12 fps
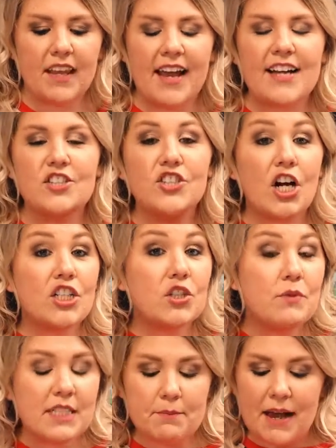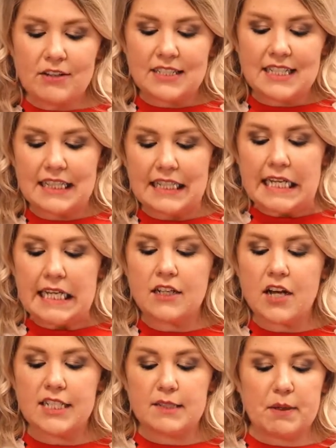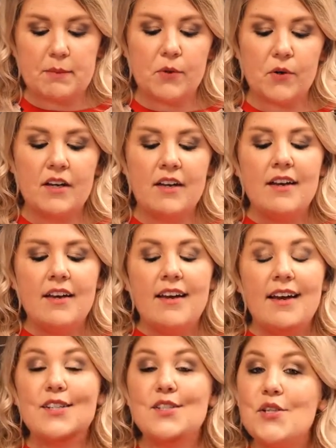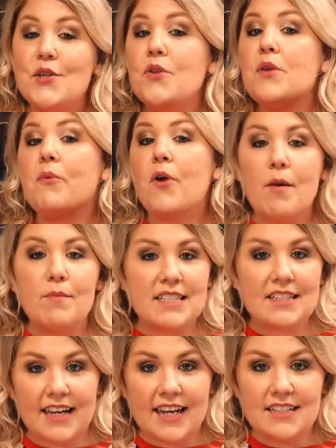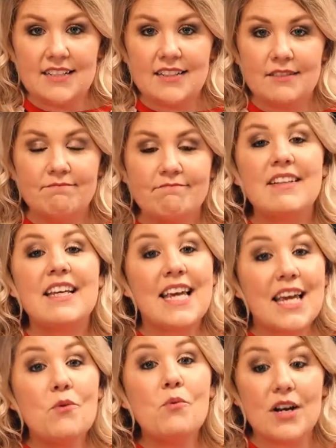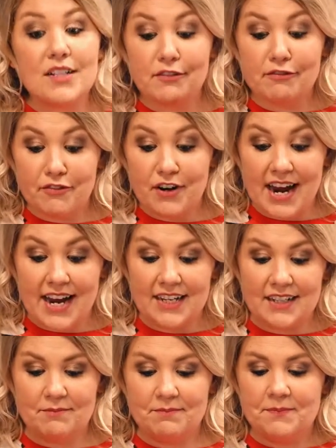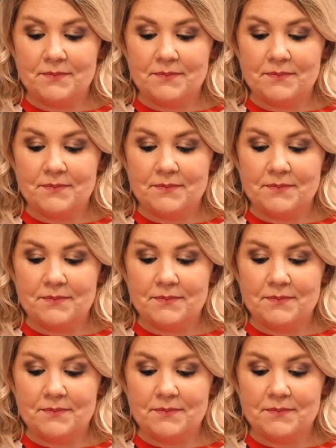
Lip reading: As Joshua was about to lead God's people into the promised land, he was afraid.